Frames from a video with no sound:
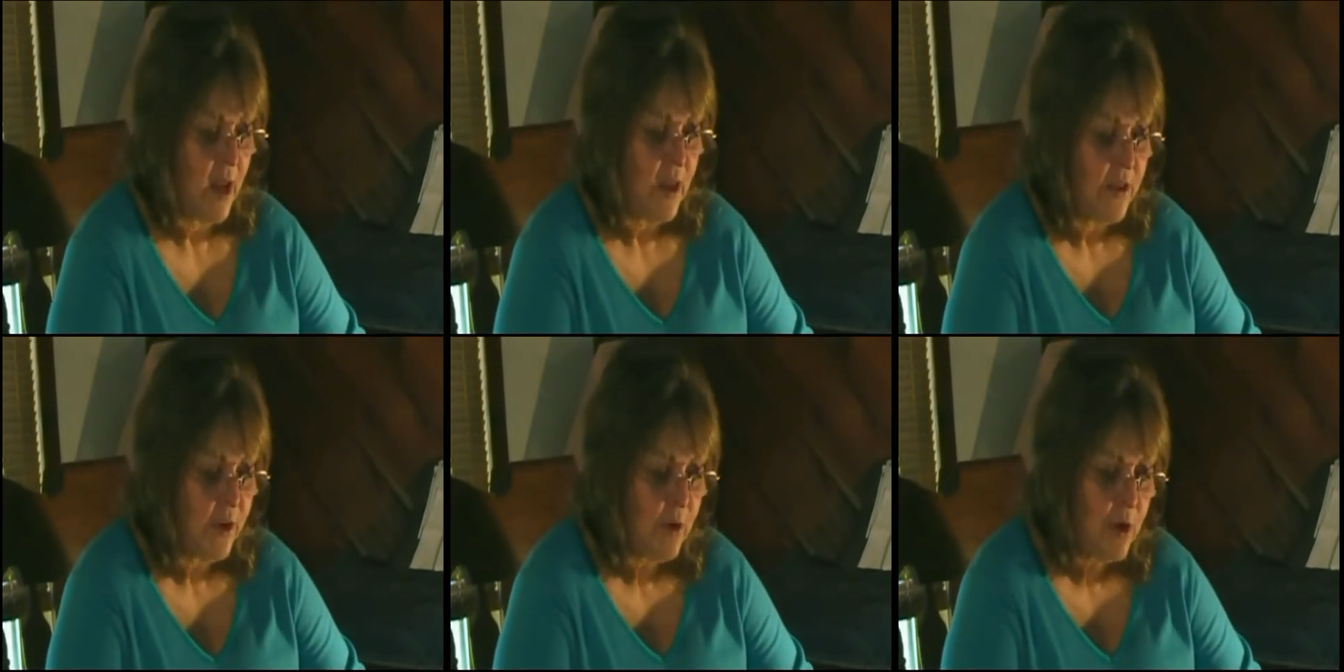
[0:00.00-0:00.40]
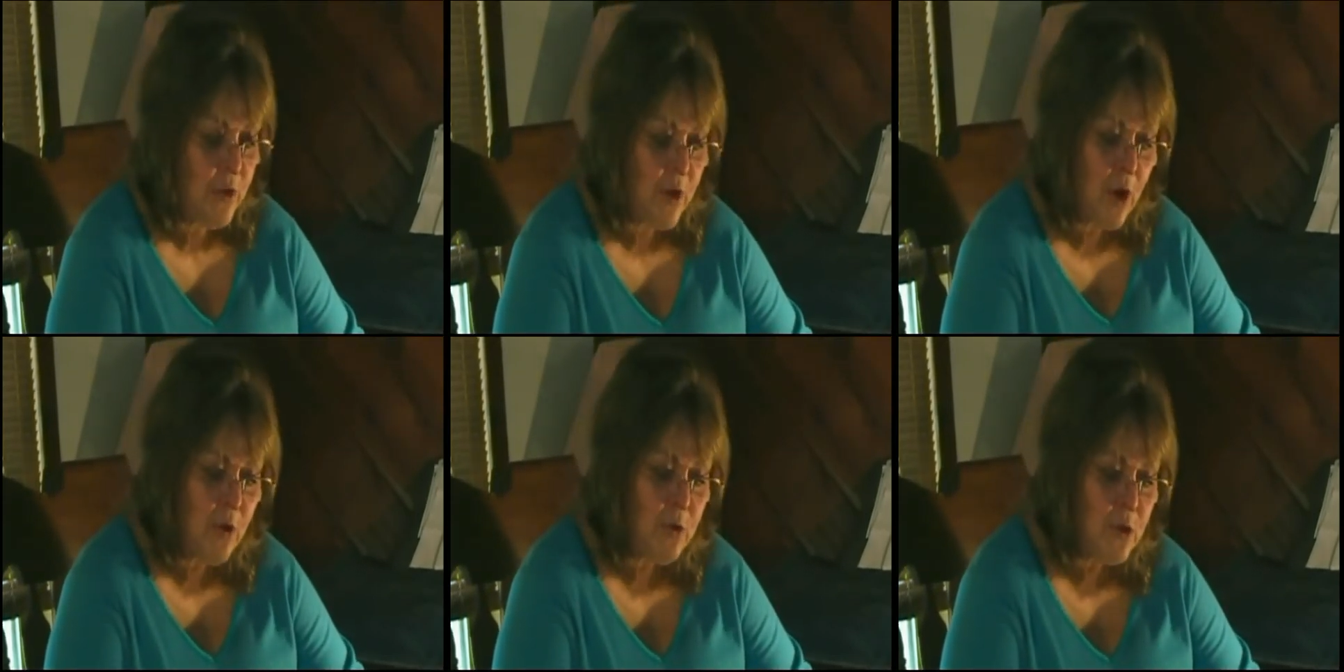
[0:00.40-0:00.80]
There are
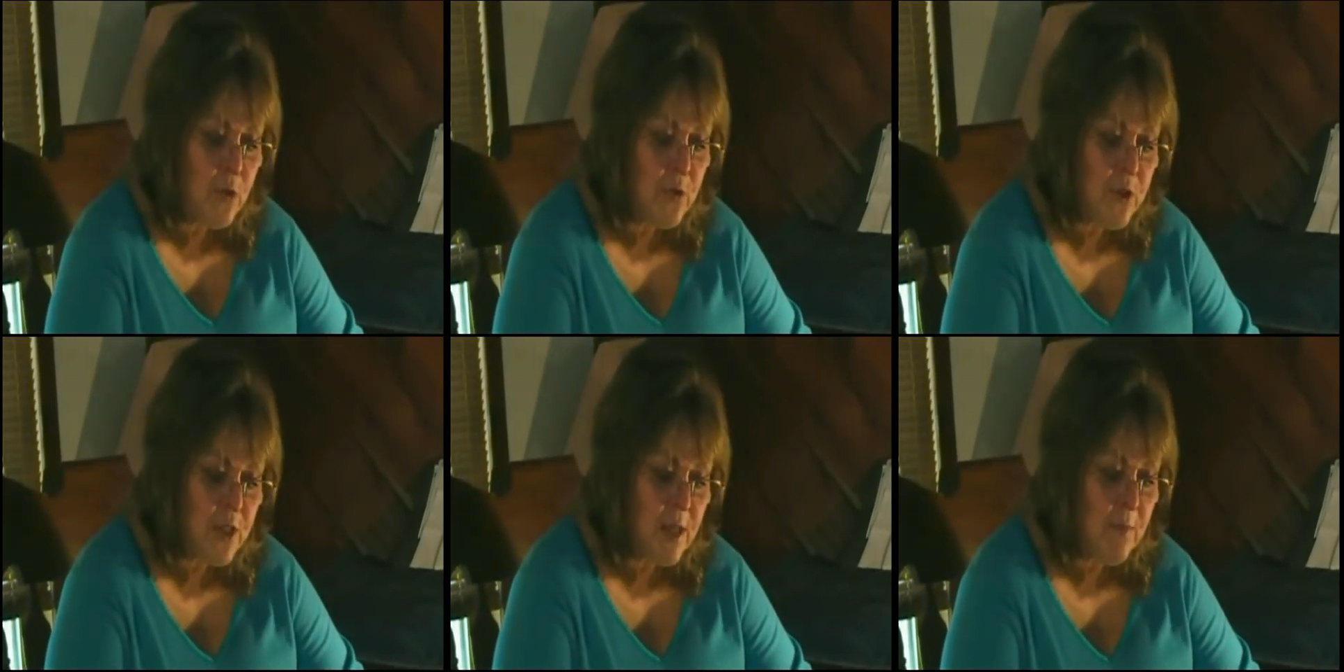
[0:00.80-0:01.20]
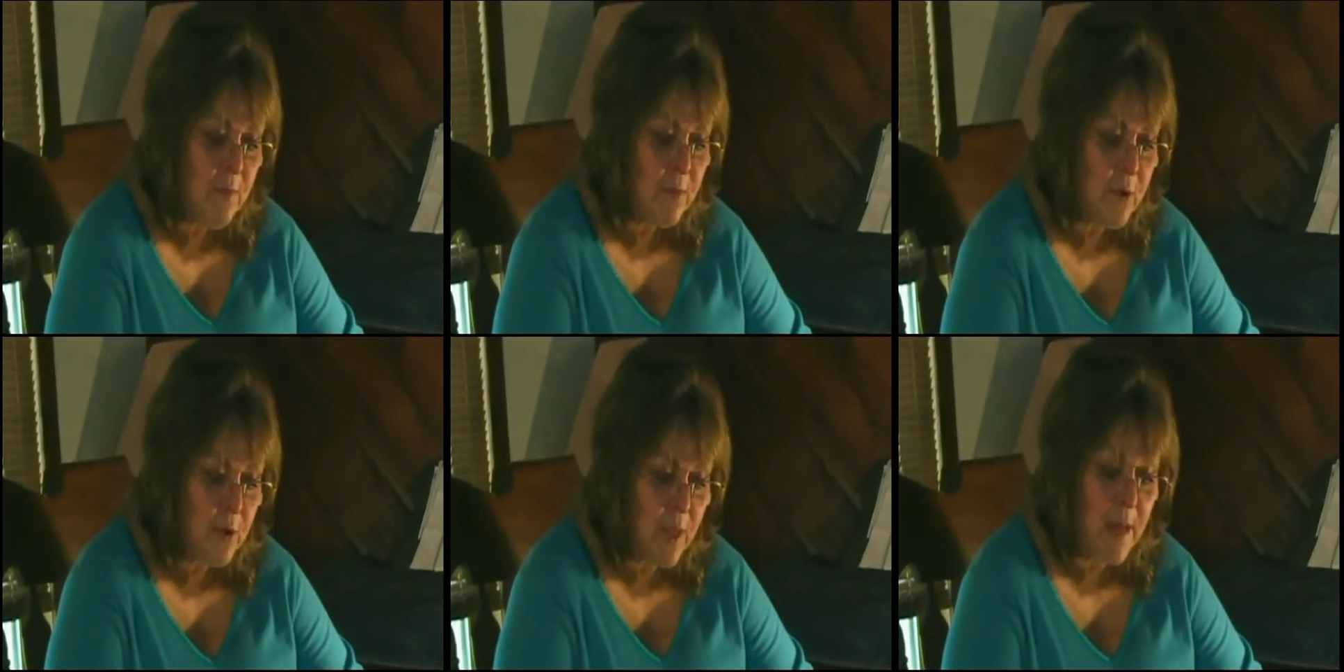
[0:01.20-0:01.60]
those who
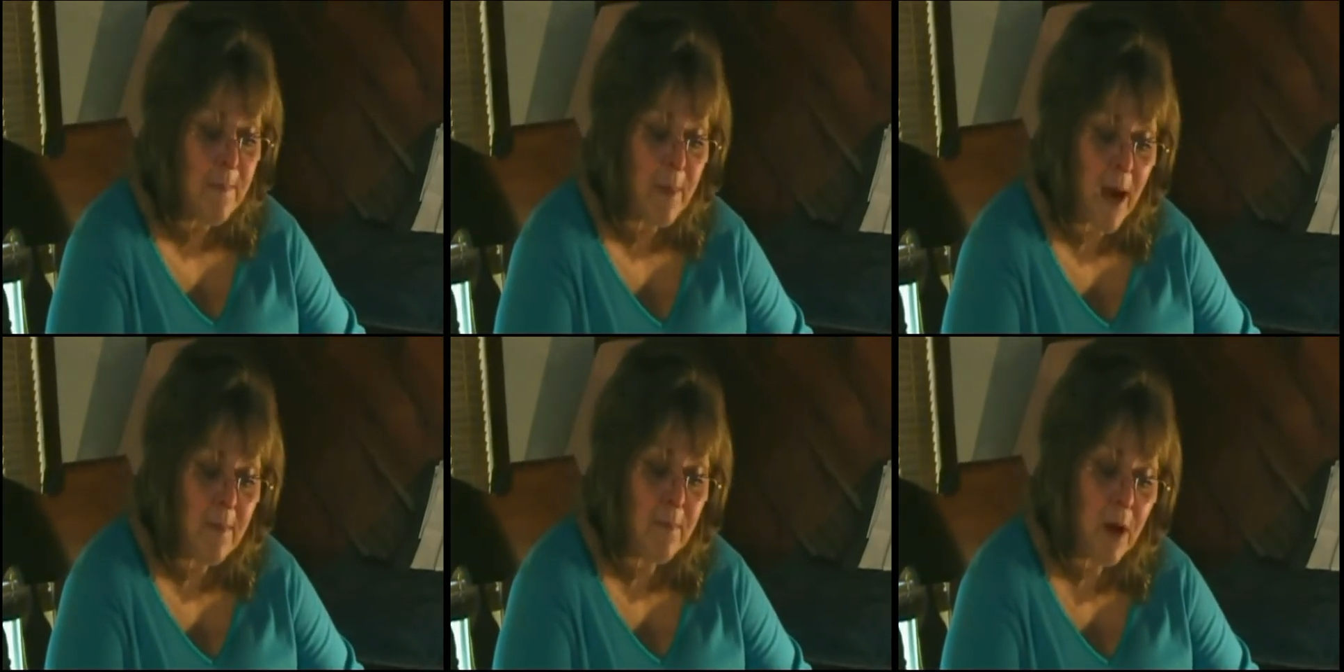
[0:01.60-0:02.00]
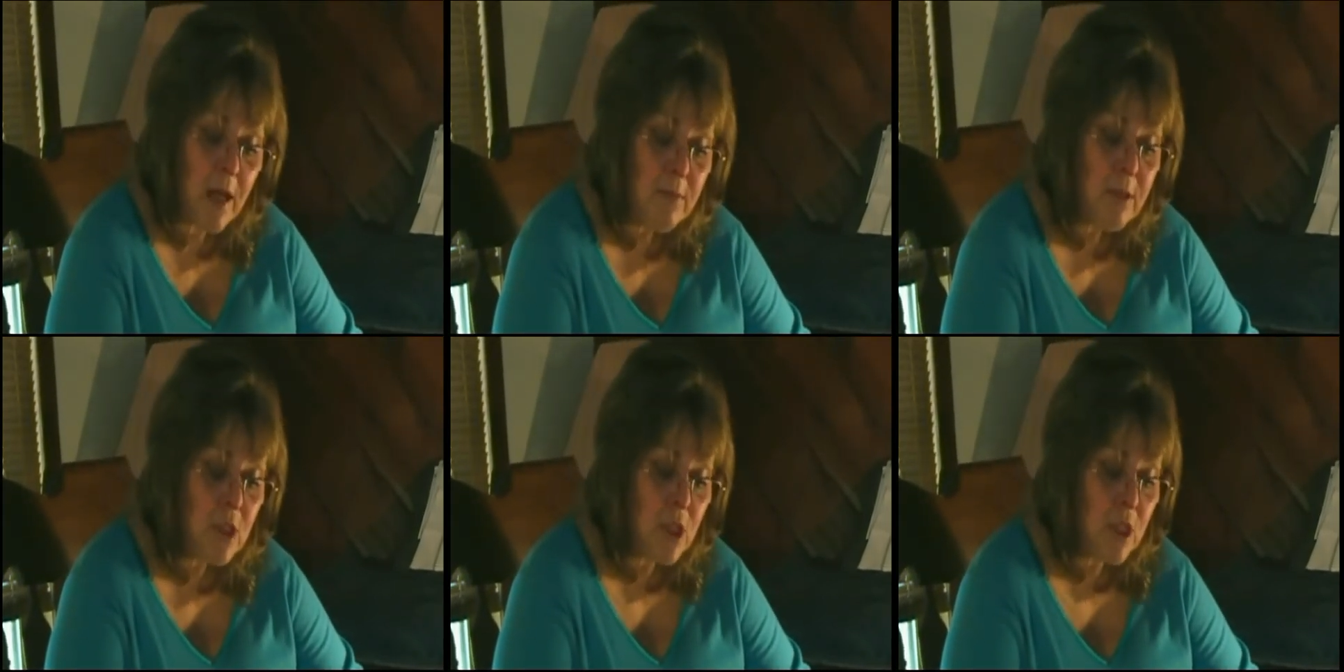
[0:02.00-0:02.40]
simply, by
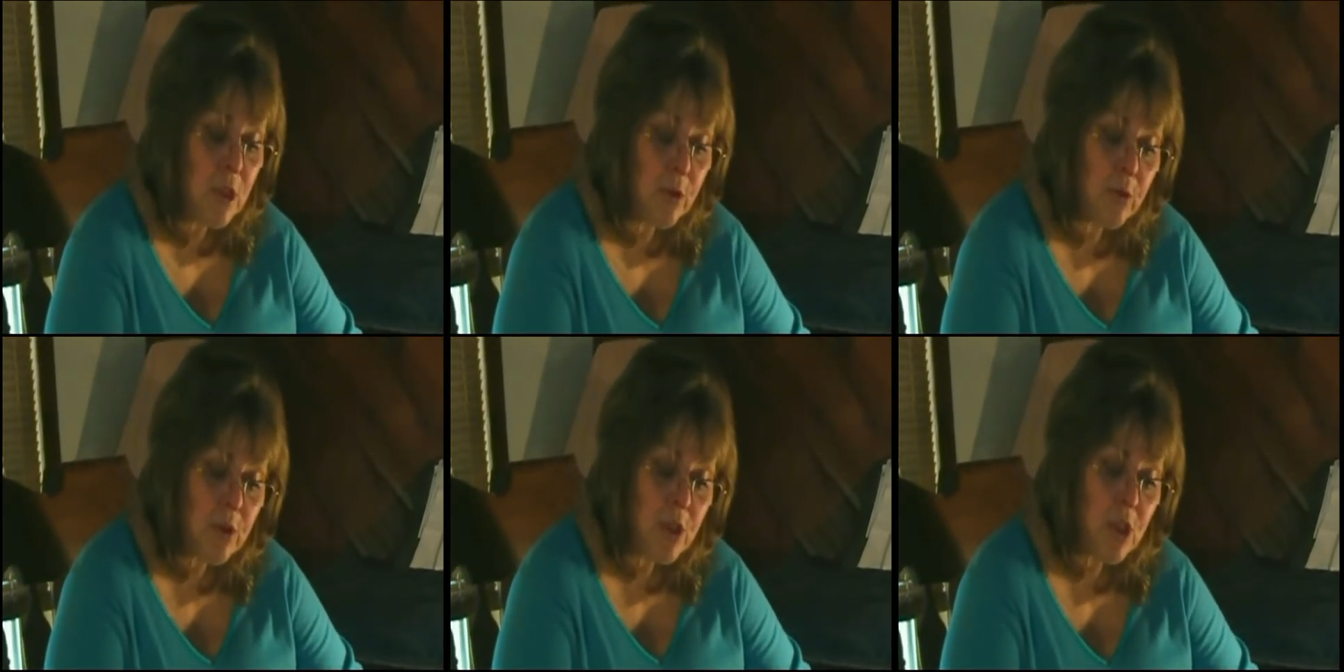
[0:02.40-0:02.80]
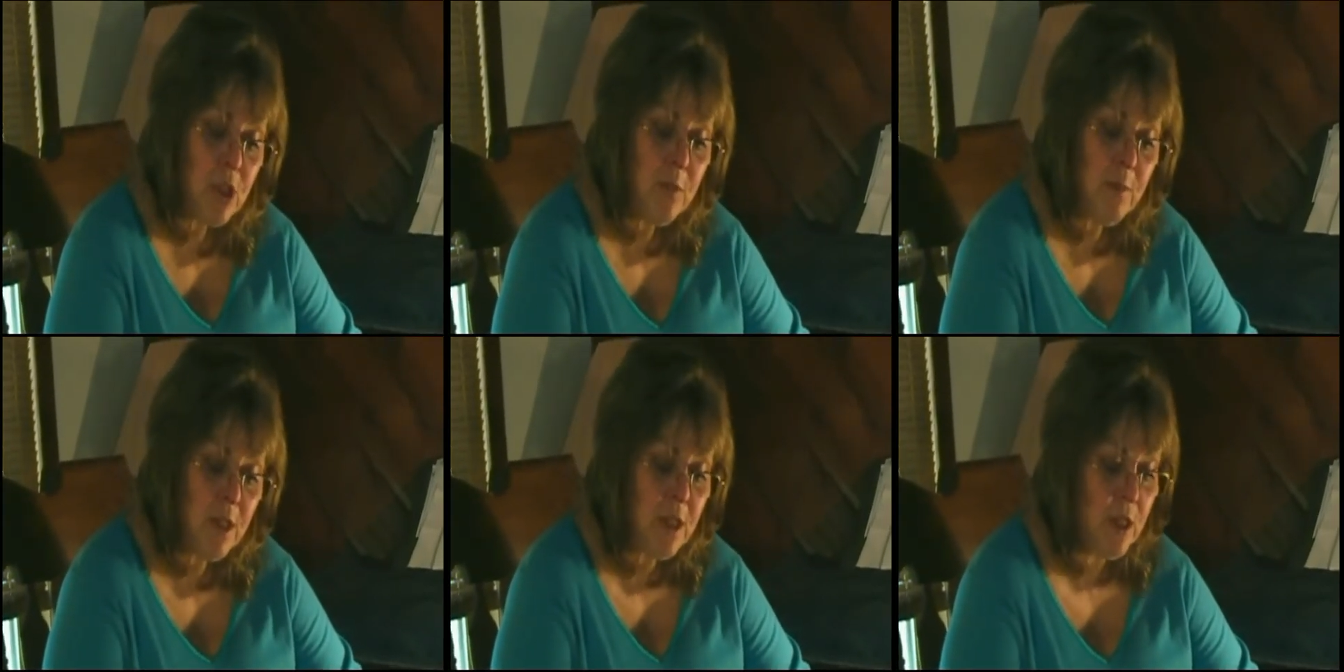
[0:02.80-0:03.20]
publishing
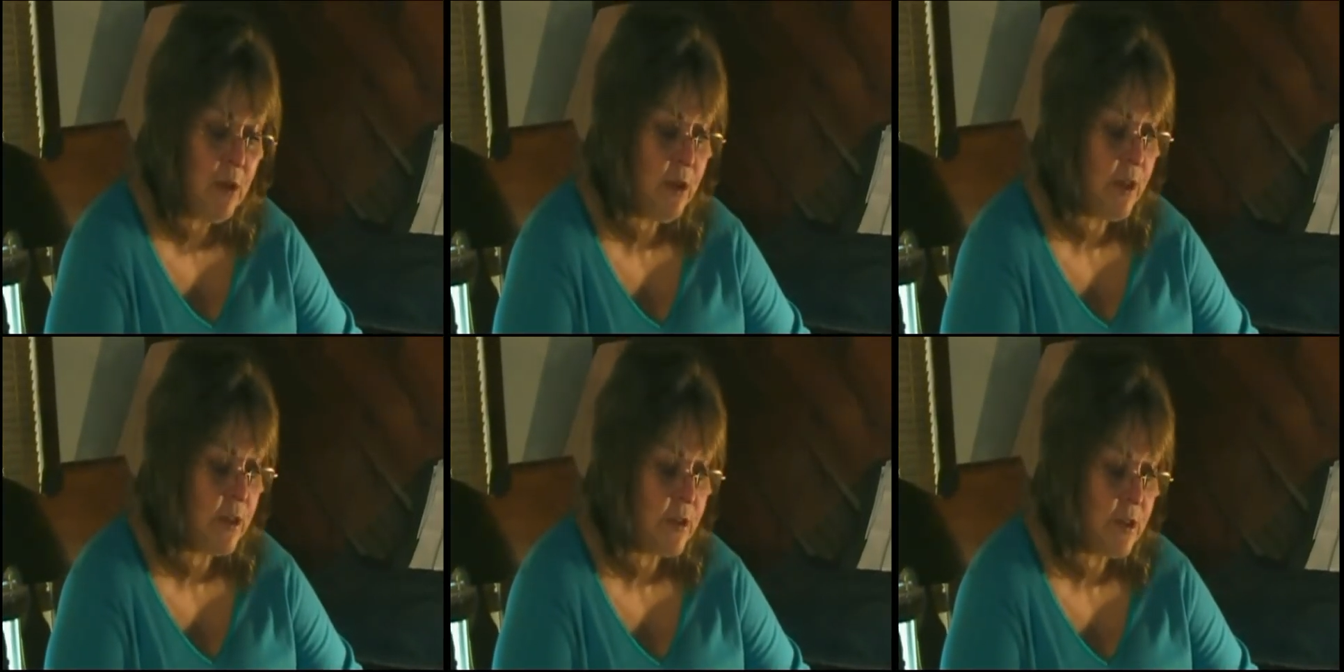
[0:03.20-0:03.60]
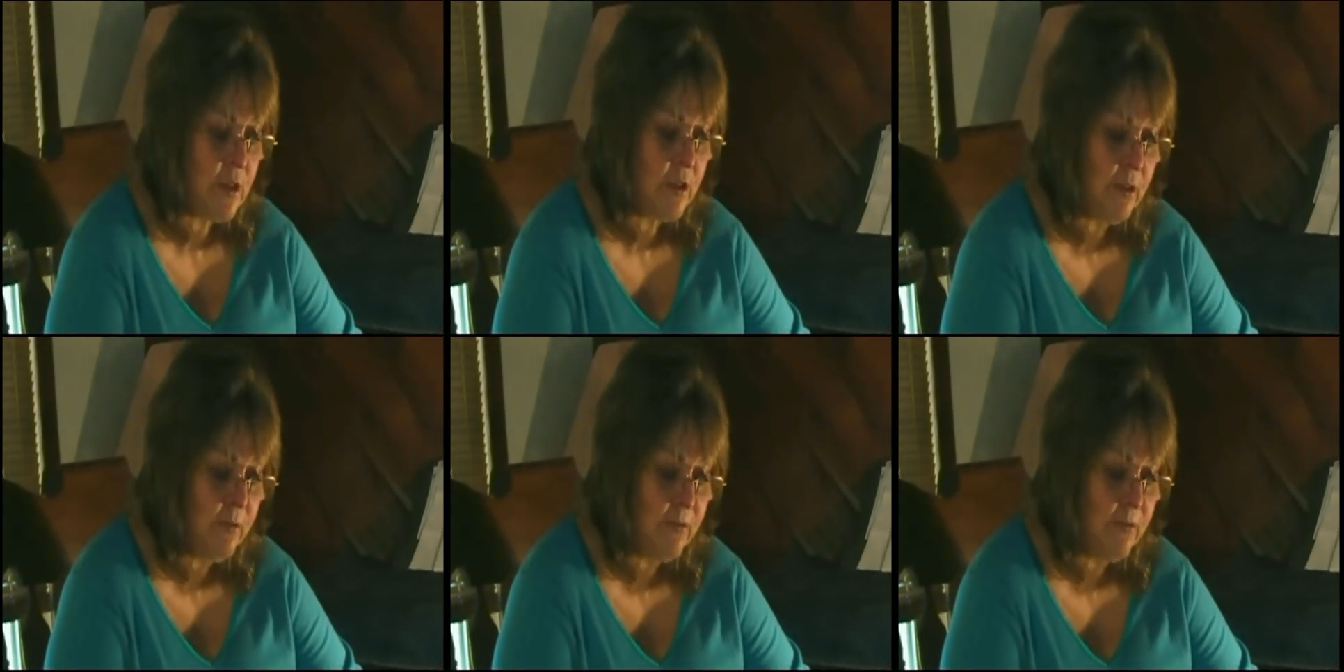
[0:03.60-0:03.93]
Christian materials, could